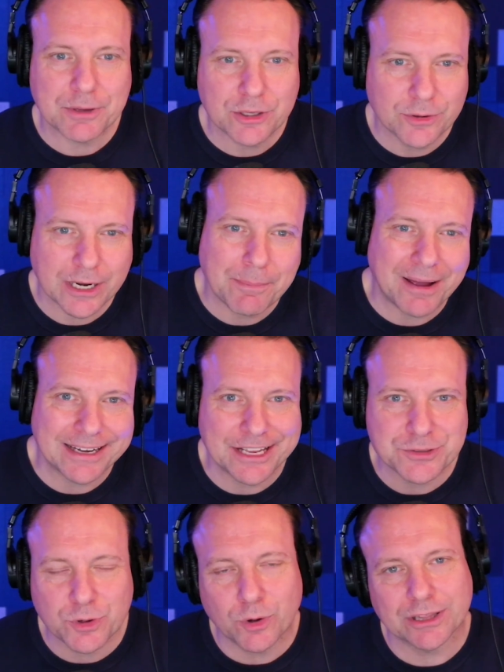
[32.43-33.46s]
Q&A podcast,
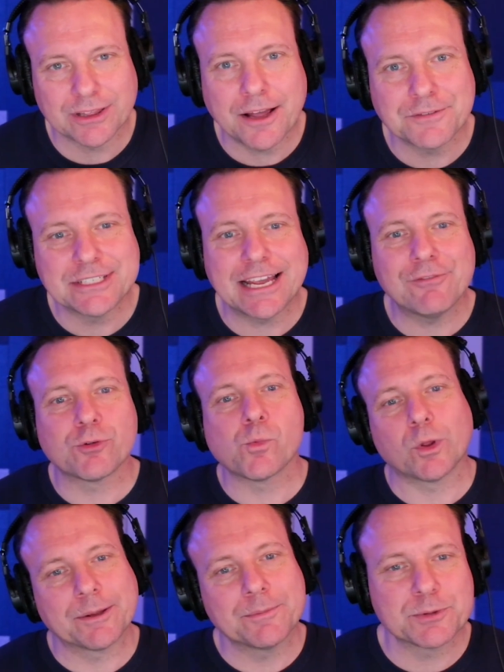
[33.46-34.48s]
recorded live to tape from
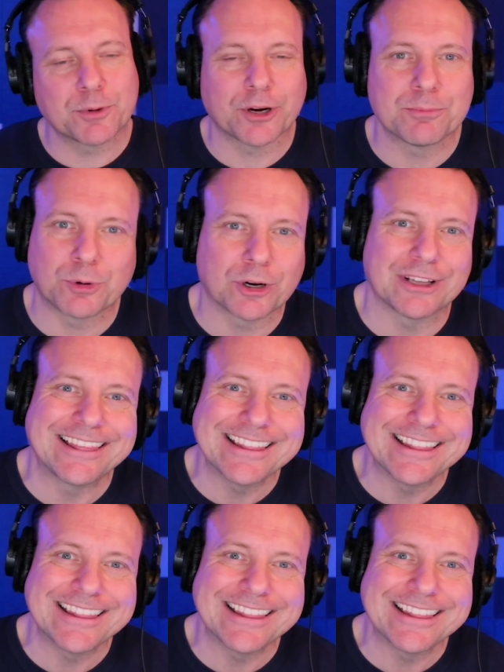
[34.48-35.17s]
Williamsburg in Brooklyn.